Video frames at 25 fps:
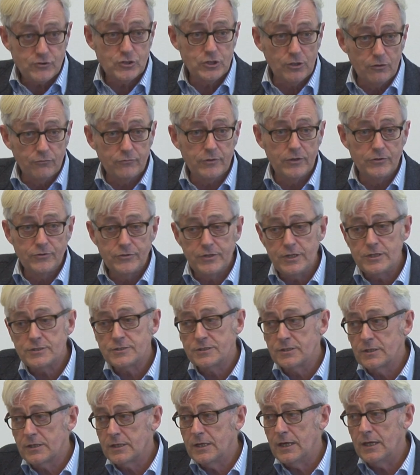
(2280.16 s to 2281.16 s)
children
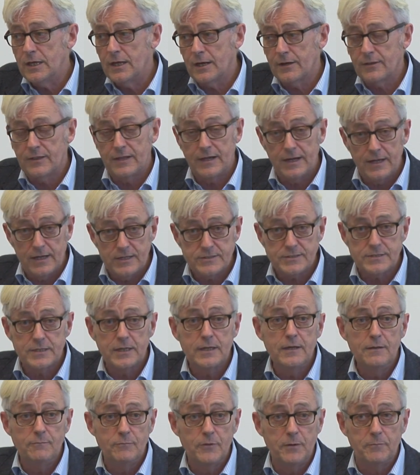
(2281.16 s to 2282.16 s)
decent care than it is to
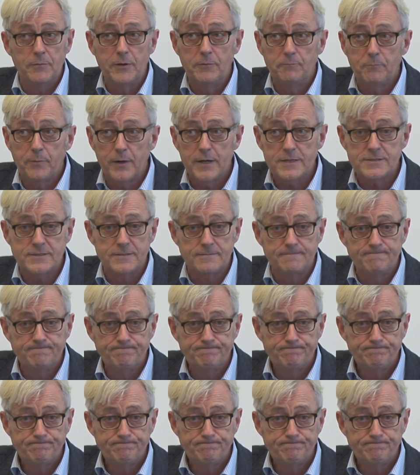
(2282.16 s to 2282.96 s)
keep them in prison.